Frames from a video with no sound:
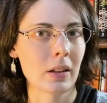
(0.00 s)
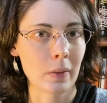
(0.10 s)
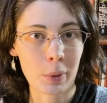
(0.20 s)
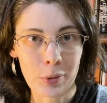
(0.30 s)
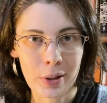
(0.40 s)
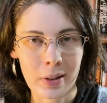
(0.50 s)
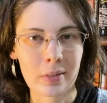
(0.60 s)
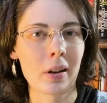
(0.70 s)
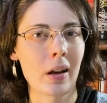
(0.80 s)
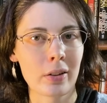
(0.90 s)
Let's be real,
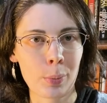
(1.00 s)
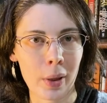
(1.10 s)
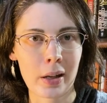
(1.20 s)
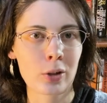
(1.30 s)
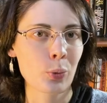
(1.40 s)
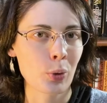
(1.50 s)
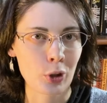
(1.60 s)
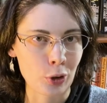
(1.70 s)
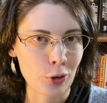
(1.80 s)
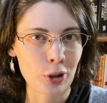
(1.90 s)
other players will
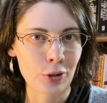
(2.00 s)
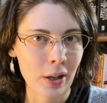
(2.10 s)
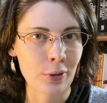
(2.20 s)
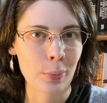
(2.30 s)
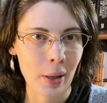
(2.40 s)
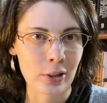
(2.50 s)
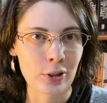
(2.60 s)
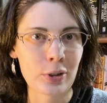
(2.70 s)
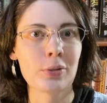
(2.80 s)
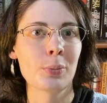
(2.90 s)
usually try to remind
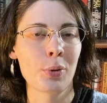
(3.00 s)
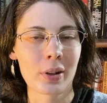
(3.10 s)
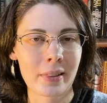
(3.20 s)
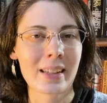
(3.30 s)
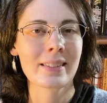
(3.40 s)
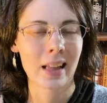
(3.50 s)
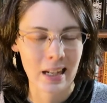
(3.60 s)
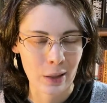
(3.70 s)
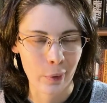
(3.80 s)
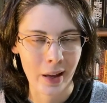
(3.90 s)
you of important things
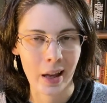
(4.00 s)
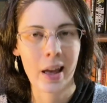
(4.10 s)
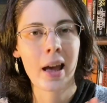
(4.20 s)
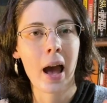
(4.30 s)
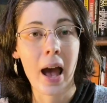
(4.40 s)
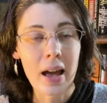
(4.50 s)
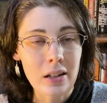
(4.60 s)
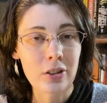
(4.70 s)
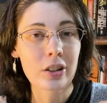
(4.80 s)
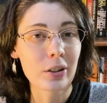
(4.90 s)
anyway,
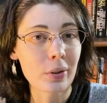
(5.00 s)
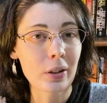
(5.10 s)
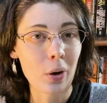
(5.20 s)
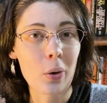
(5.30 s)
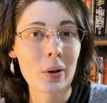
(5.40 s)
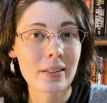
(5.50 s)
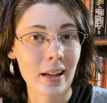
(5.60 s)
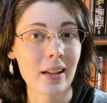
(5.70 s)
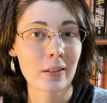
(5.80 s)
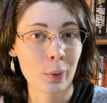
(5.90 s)
and you can always
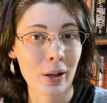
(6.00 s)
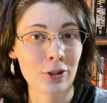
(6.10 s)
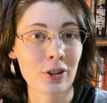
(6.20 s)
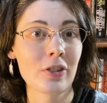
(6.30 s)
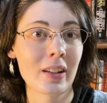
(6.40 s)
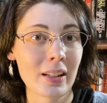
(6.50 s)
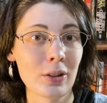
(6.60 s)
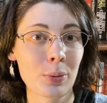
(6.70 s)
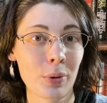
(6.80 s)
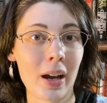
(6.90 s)
ask questions in
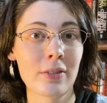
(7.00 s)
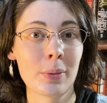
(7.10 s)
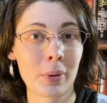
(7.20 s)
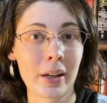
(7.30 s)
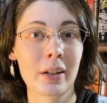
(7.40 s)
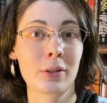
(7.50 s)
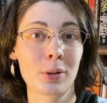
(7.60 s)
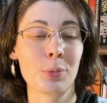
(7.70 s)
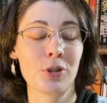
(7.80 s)
your private player group